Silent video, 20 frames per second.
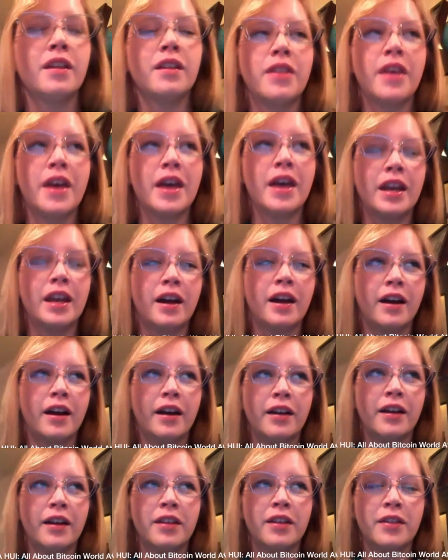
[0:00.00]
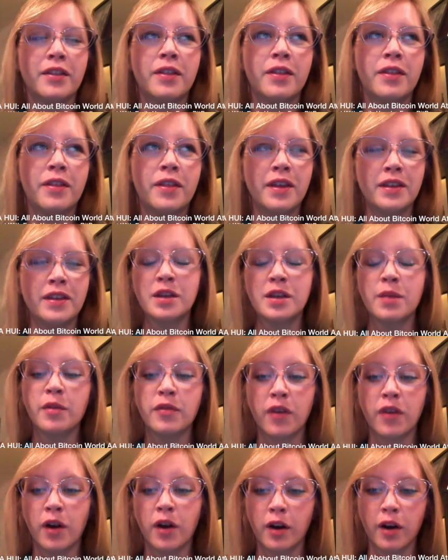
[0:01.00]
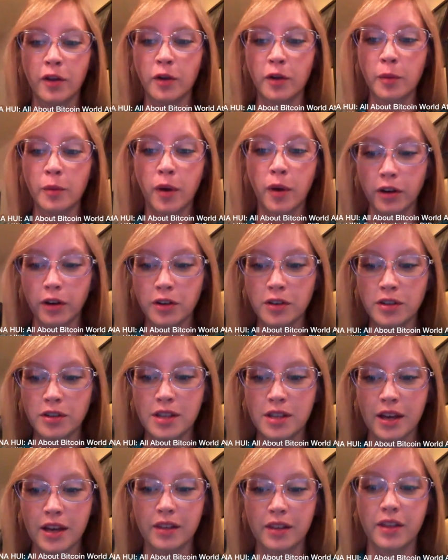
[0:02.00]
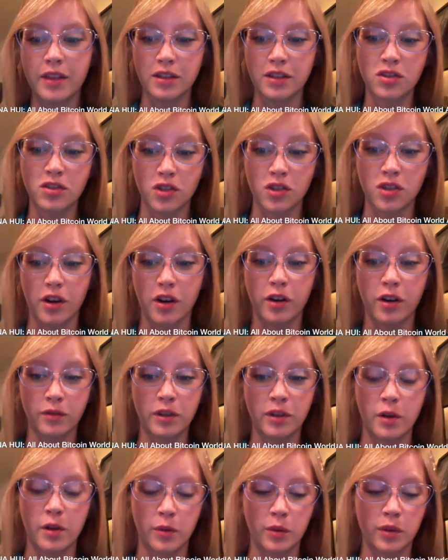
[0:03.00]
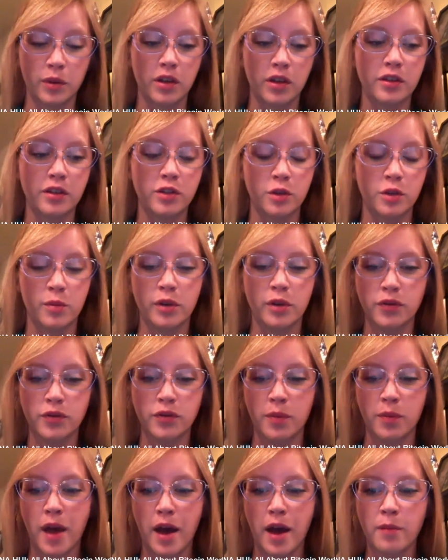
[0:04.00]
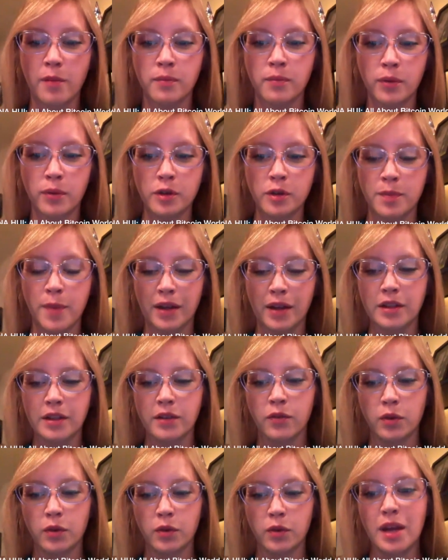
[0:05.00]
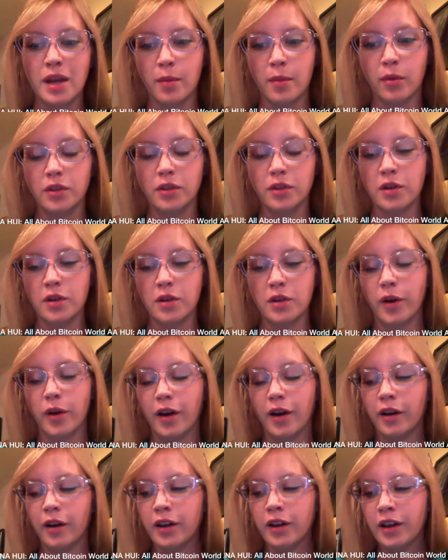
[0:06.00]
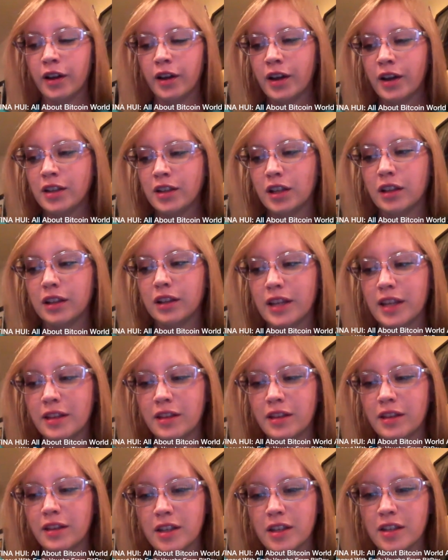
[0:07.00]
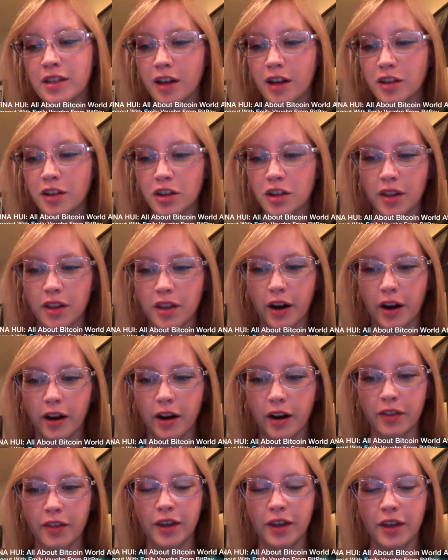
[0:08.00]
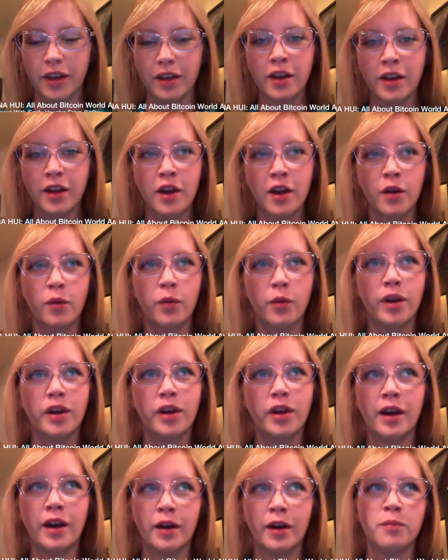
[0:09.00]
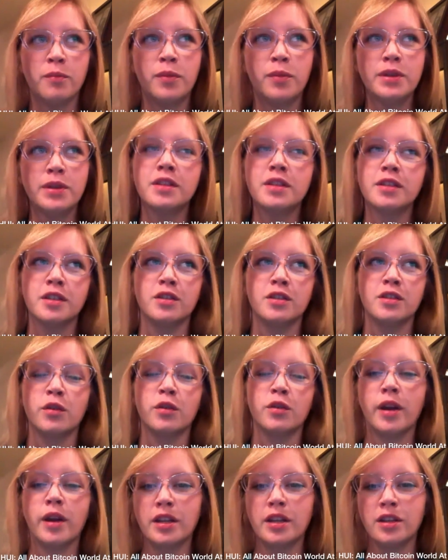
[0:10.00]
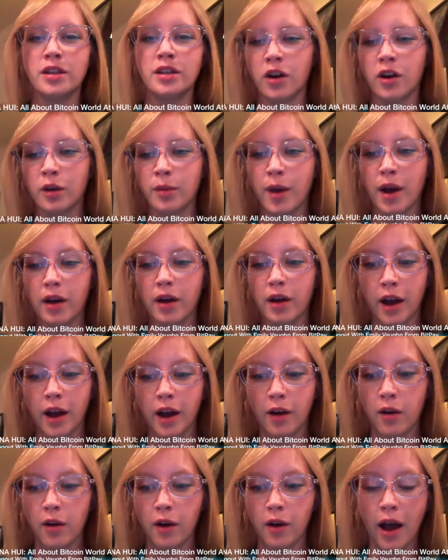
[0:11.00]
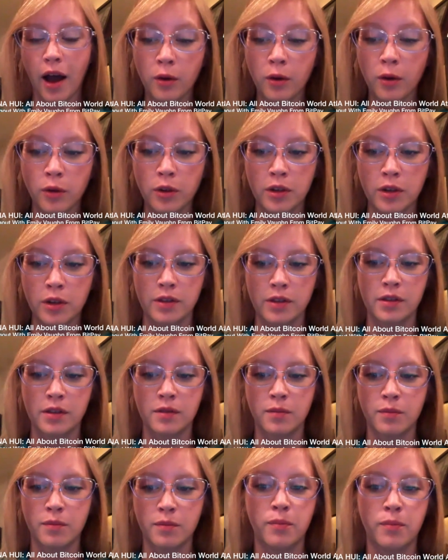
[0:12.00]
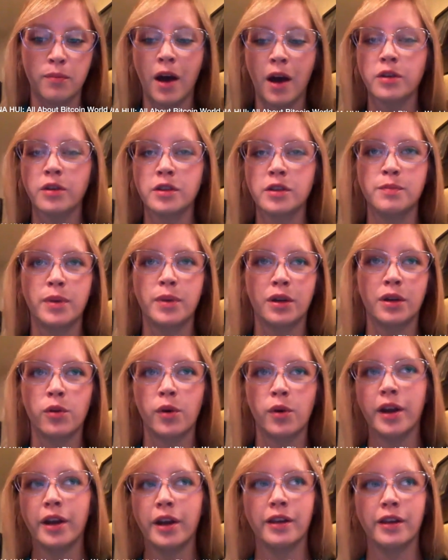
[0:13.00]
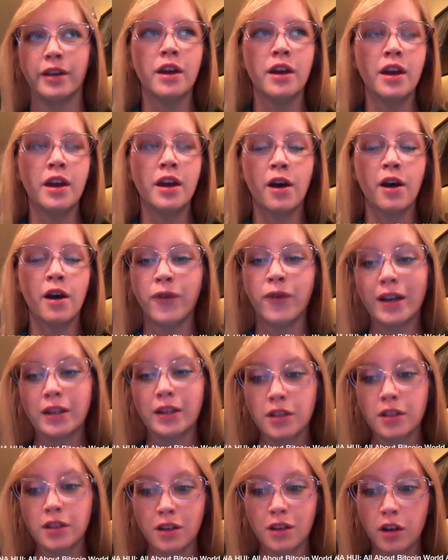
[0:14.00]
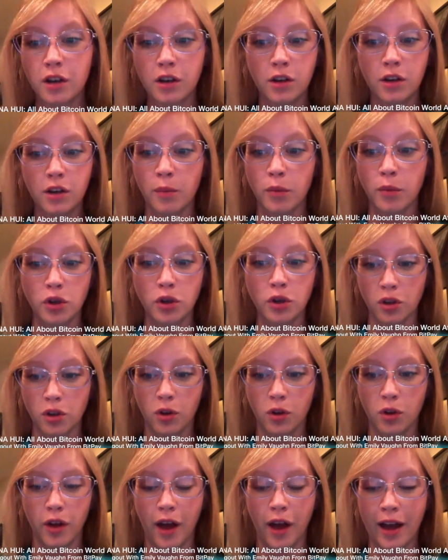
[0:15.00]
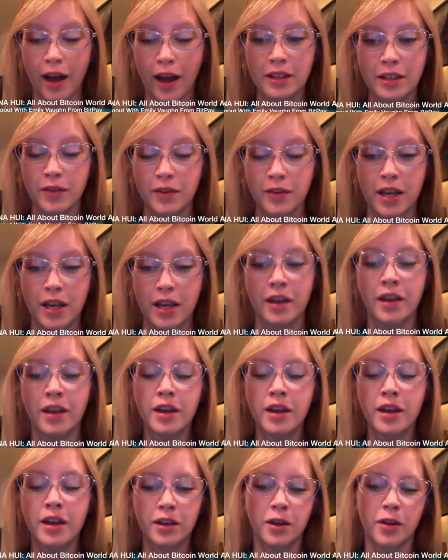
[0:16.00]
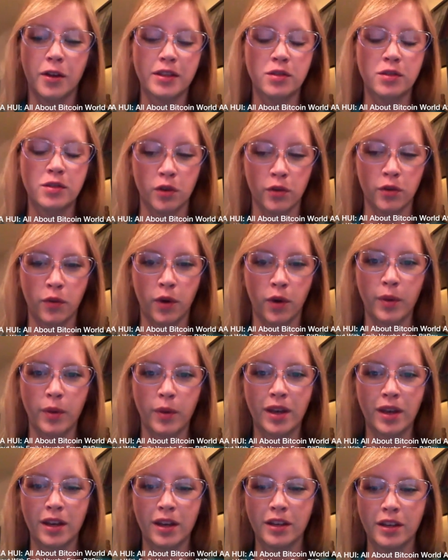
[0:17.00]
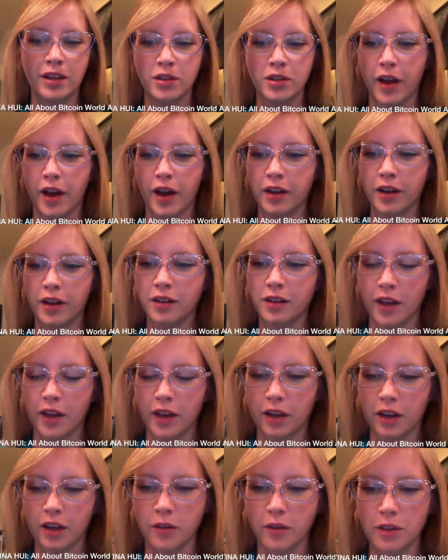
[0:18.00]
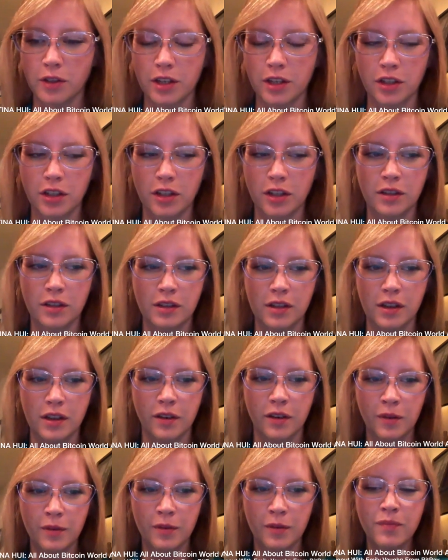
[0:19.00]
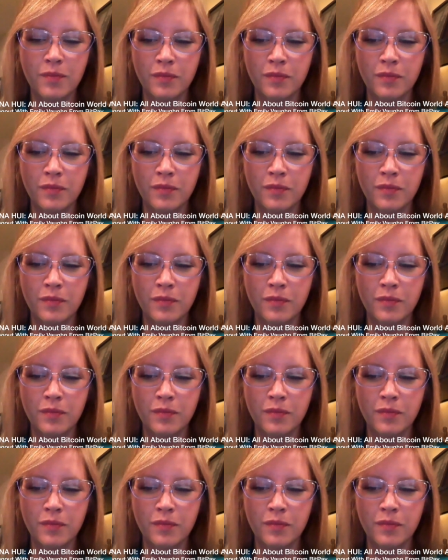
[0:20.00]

that some of our other partners that start, with the consumers from that perspective would be able to lead the discussion there, and that when businesses are ready to talk about how does Bitcoin affect commercial activity, that's sort of where we can enter that conversation. So